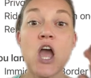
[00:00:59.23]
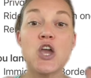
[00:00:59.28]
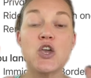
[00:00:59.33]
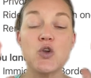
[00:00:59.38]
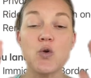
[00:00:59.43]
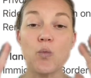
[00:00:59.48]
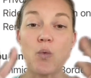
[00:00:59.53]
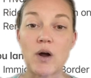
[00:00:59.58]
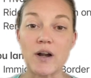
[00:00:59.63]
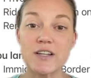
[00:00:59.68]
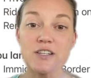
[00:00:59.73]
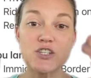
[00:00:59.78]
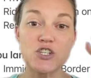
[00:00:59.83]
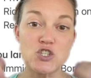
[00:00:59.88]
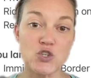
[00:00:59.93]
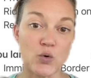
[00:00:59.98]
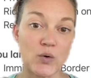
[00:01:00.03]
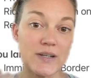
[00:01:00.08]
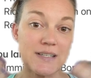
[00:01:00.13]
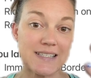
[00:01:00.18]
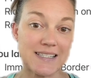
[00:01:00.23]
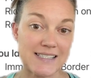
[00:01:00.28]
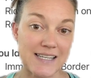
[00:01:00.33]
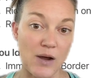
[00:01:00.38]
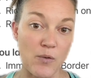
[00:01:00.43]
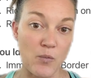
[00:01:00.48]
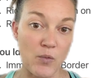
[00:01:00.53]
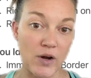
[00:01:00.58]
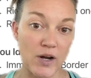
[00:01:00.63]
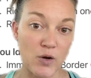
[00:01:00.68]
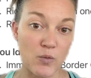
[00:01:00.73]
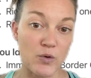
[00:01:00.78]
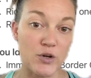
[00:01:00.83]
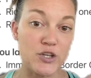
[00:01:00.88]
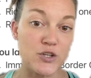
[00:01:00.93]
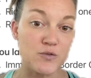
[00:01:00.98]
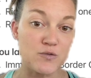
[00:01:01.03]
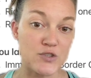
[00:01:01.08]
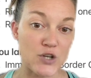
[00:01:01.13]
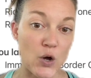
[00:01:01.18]
You wanna store it somewhere where
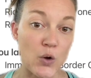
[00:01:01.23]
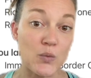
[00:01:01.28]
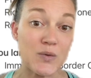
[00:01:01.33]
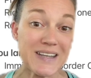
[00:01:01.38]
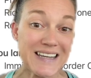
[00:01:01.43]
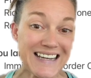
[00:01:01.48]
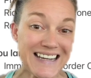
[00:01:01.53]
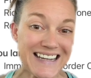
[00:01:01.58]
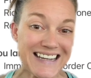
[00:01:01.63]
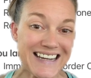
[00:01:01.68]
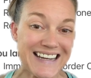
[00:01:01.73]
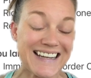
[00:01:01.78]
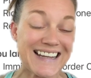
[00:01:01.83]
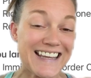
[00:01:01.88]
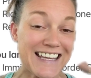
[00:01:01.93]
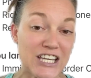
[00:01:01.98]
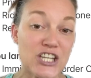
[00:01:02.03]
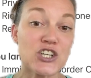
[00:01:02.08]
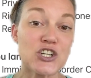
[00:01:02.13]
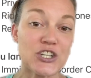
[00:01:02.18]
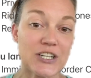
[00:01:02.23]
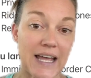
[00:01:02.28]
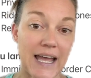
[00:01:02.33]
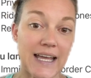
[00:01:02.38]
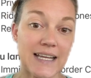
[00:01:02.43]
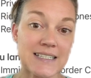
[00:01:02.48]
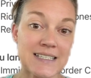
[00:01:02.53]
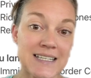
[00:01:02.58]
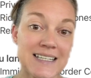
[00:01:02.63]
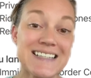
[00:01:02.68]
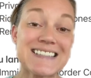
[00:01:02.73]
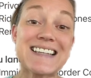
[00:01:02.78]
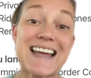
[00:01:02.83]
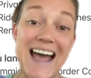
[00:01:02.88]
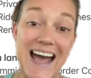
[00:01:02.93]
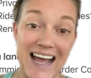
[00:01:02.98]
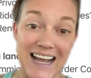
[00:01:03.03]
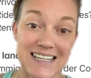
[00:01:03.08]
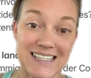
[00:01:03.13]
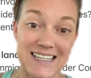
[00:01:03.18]
you don't need internet to
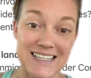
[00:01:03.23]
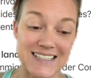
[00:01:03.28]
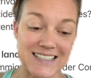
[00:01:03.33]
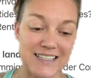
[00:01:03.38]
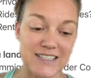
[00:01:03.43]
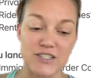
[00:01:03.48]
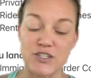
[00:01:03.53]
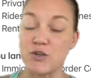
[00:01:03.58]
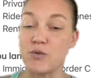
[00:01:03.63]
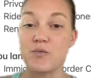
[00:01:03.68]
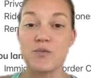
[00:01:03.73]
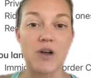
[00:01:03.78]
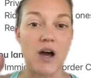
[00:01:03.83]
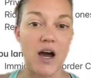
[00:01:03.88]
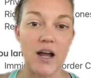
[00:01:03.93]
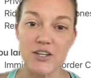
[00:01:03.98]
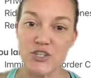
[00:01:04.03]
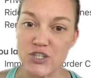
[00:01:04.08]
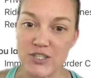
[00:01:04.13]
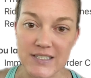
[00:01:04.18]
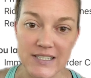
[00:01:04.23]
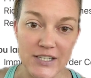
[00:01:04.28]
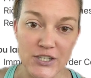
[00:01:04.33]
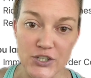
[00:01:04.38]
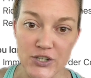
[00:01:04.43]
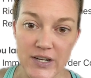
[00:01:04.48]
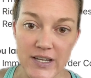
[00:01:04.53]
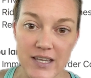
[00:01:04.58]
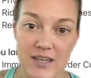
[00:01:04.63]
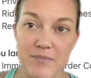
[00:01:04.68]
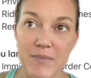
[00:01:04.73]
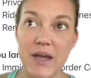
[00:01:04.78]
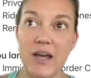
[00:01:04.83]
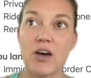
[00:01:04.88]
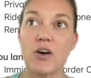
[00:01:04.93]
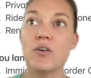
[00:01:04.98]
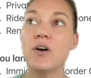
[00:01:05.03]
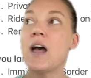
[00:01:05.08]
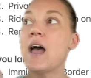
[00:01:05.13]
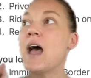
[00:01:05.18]
access it. So not just in your
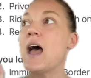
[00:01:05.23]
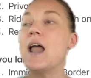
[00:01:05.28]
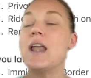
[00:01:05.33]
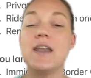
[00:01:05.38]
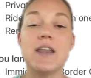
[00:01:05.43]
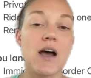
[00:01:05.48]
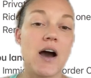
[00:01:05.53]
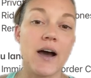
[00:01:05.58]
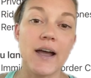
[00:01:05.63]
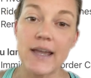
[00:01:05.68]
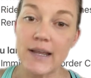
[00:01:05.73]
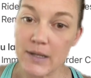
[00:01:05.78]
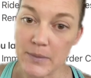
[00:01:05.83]
email, not in